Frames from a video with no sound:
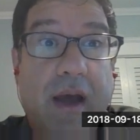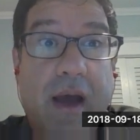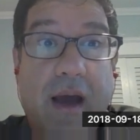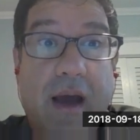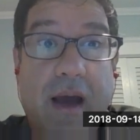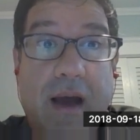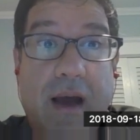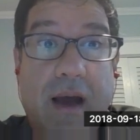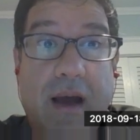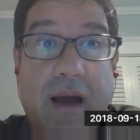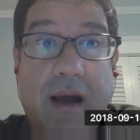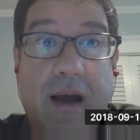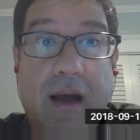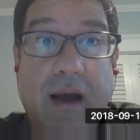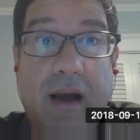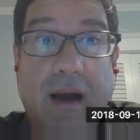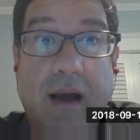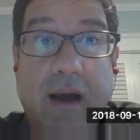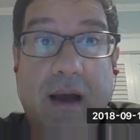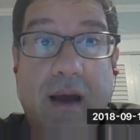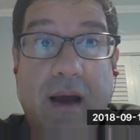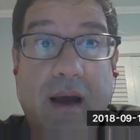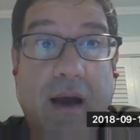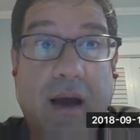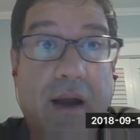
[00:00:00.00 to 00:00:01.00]

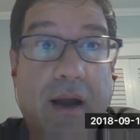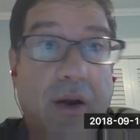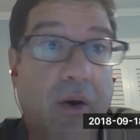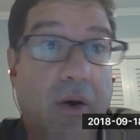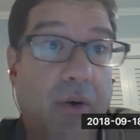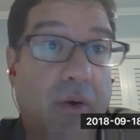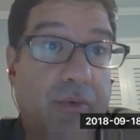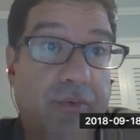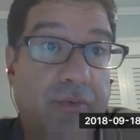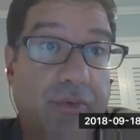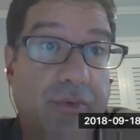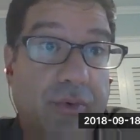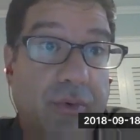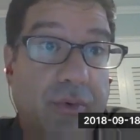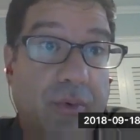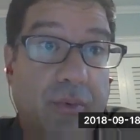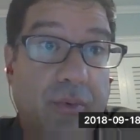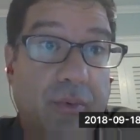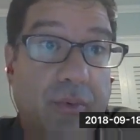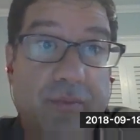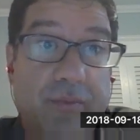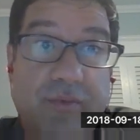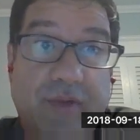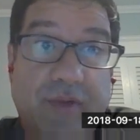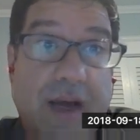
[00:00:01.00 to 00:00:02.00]
And
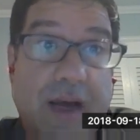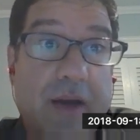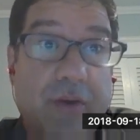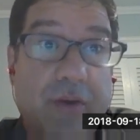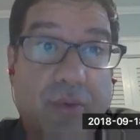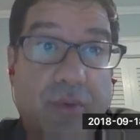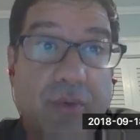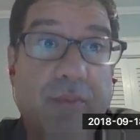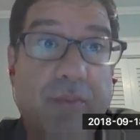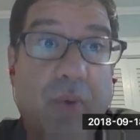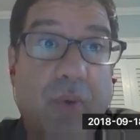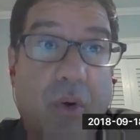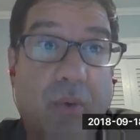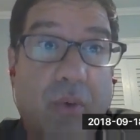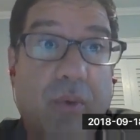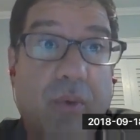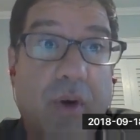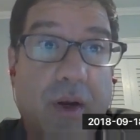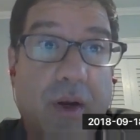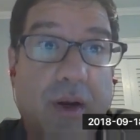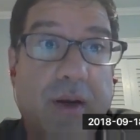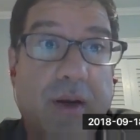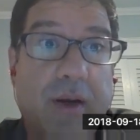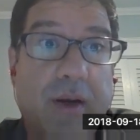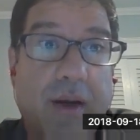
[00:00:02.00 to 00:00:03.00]
also start doing more
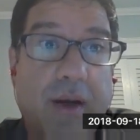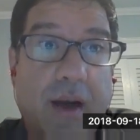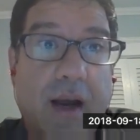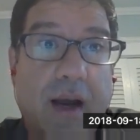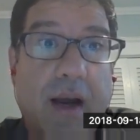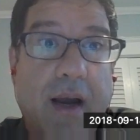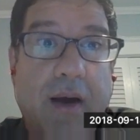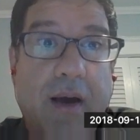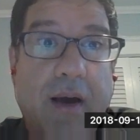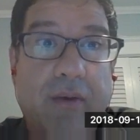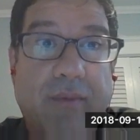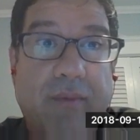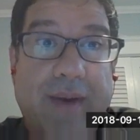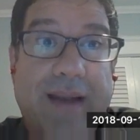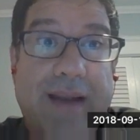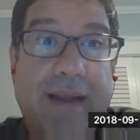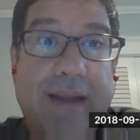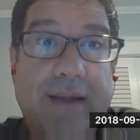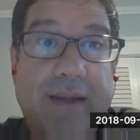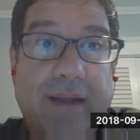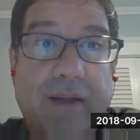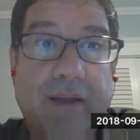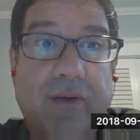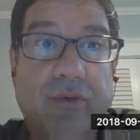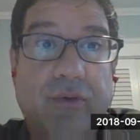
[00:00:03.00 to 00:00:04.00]
work
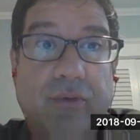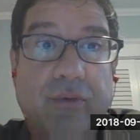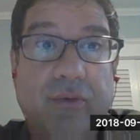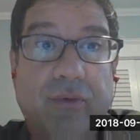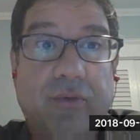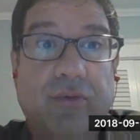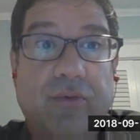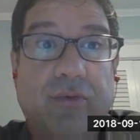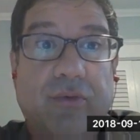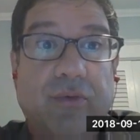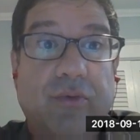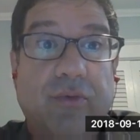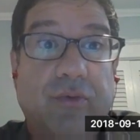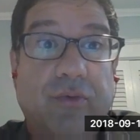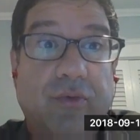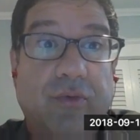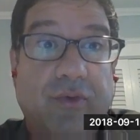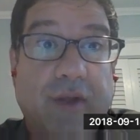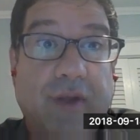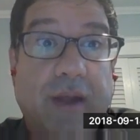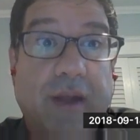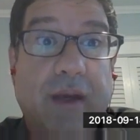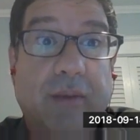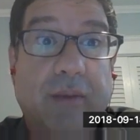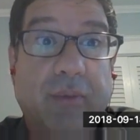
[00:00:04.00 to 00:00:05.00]
related to
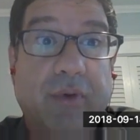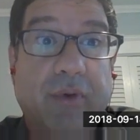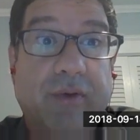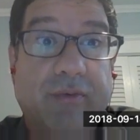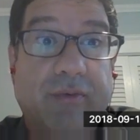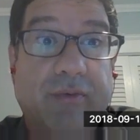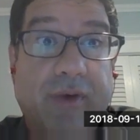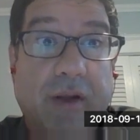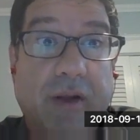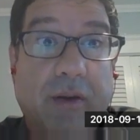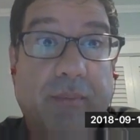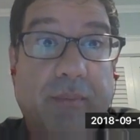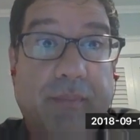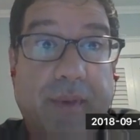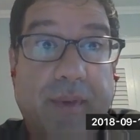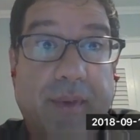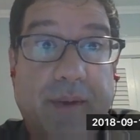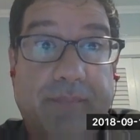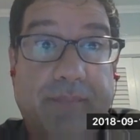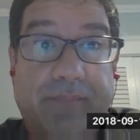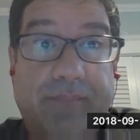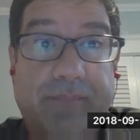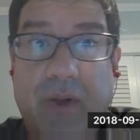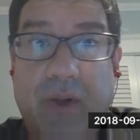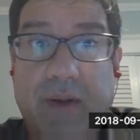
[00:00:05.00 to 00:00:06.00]
sustainable development.
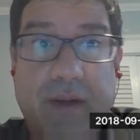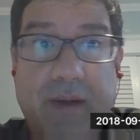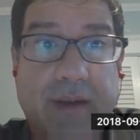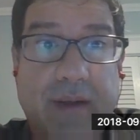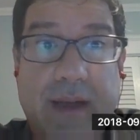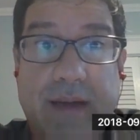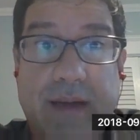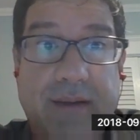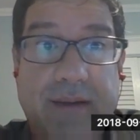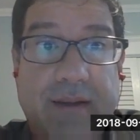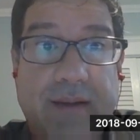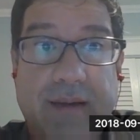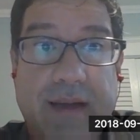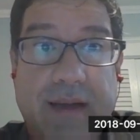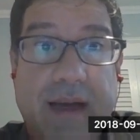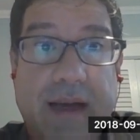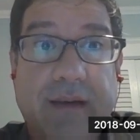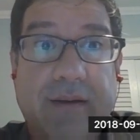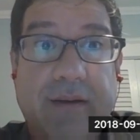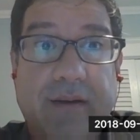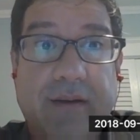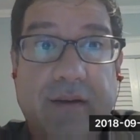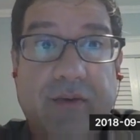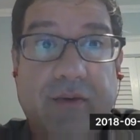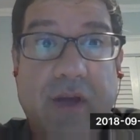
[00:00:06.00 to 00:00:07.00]
in the
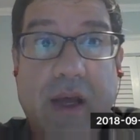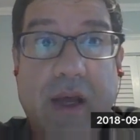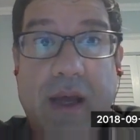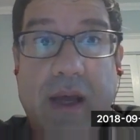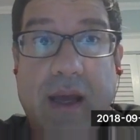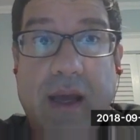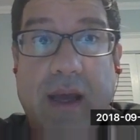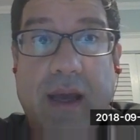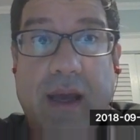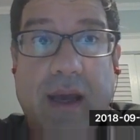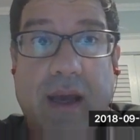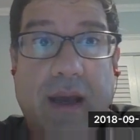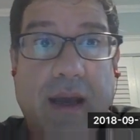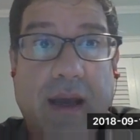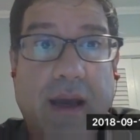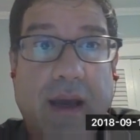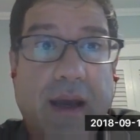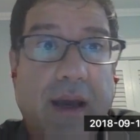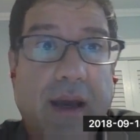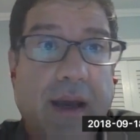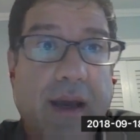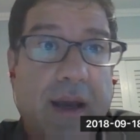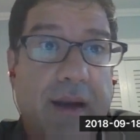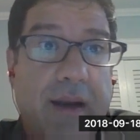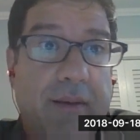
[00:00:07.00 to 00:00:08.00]
1990s.
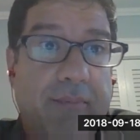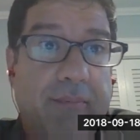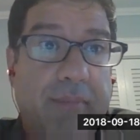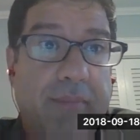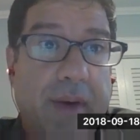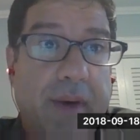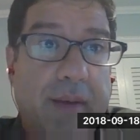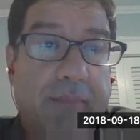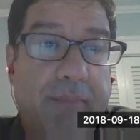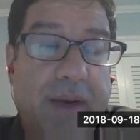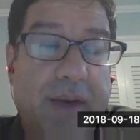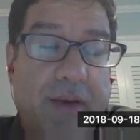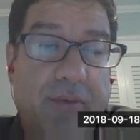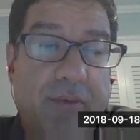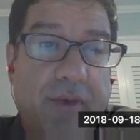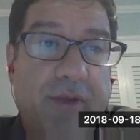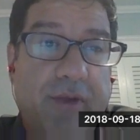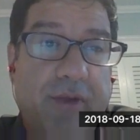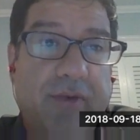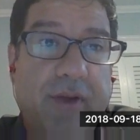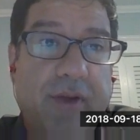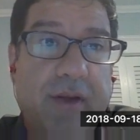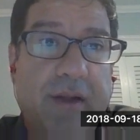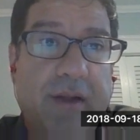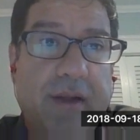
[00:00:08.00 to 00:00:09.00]
But
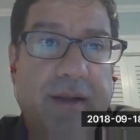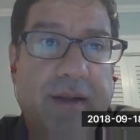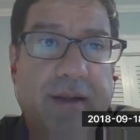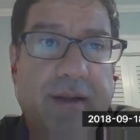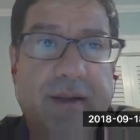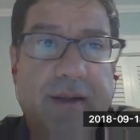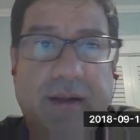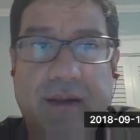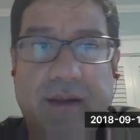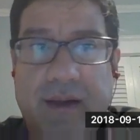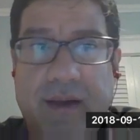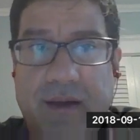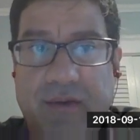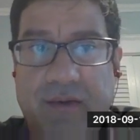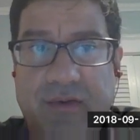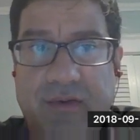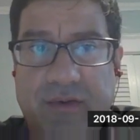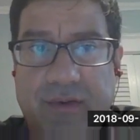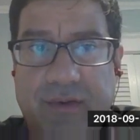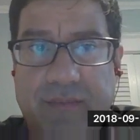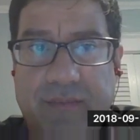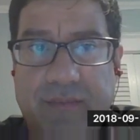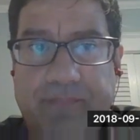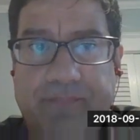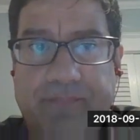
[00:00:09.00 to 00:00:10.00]
recently, in the
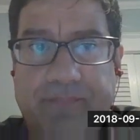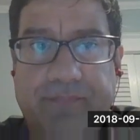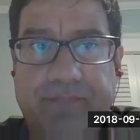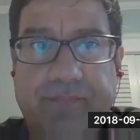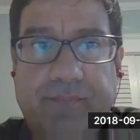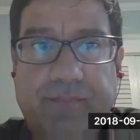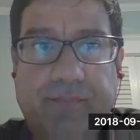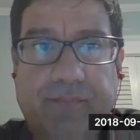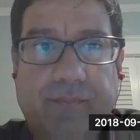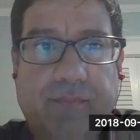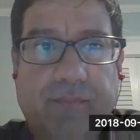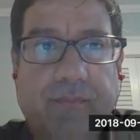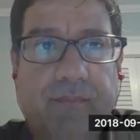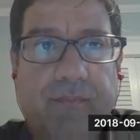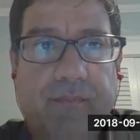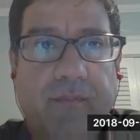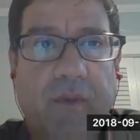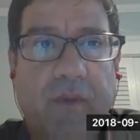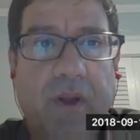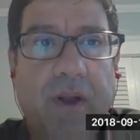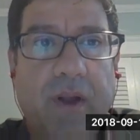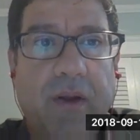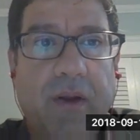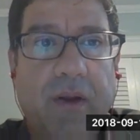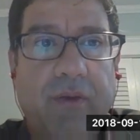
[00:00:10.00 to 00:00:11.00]
last
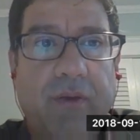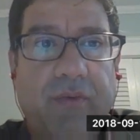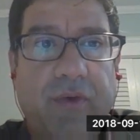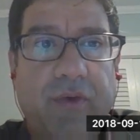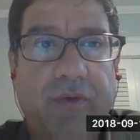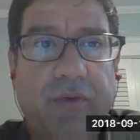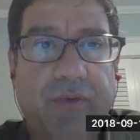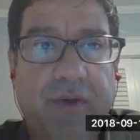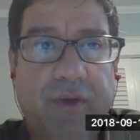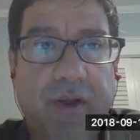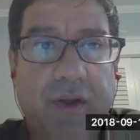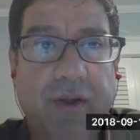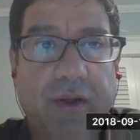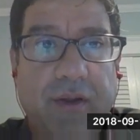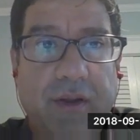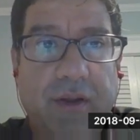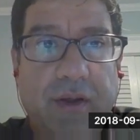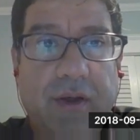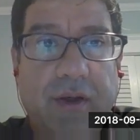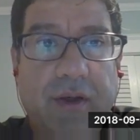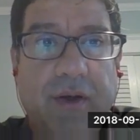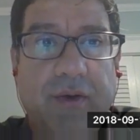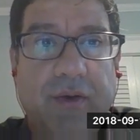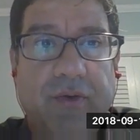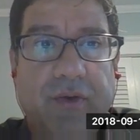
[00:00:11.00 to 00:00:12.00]
15
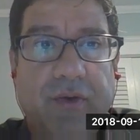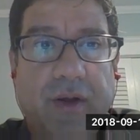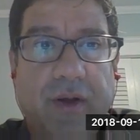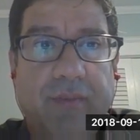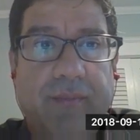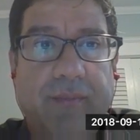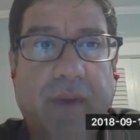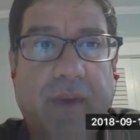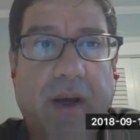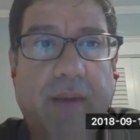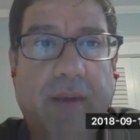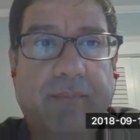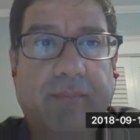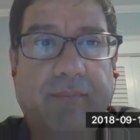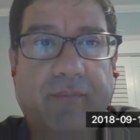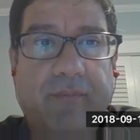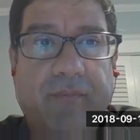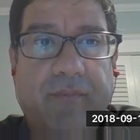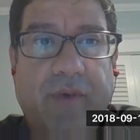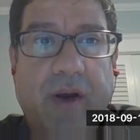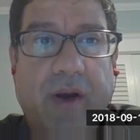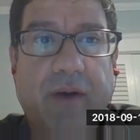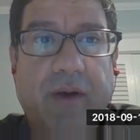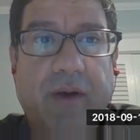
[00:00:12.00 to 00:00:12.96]
years, I'm very